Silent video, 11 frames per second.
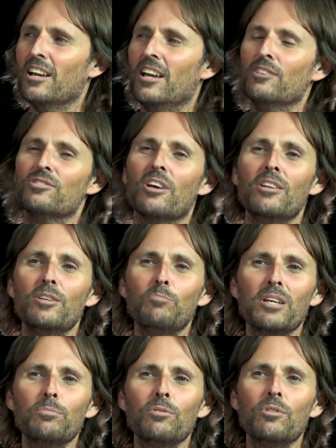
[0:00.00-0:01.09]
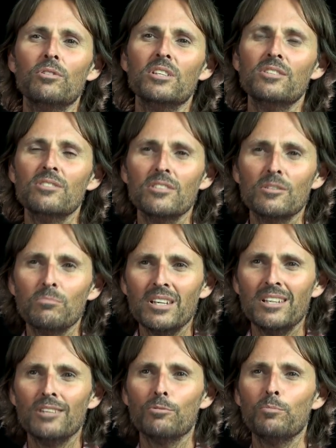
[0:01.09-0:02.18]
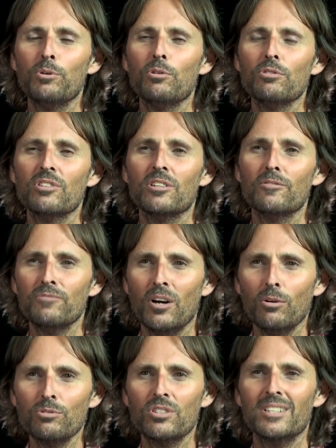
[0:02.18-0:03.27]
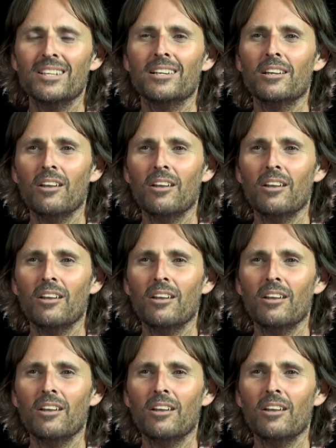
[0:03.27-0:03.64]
it's only people who listen to media reports that are false, that are